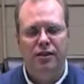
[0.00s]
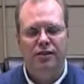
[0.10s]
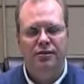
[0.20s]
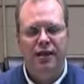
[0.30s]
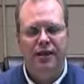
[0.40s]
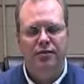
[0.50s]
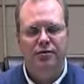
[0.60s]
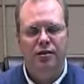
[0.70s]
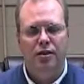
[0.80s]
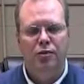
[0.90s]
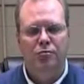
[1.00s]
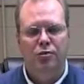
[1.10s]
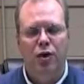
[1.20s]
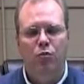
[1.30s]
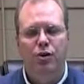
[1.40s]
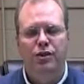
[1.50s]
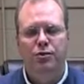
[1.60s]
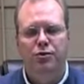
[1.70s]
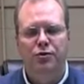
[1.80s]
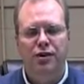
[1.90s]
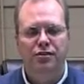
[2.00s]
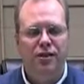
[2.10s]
Second, Paul wanted to address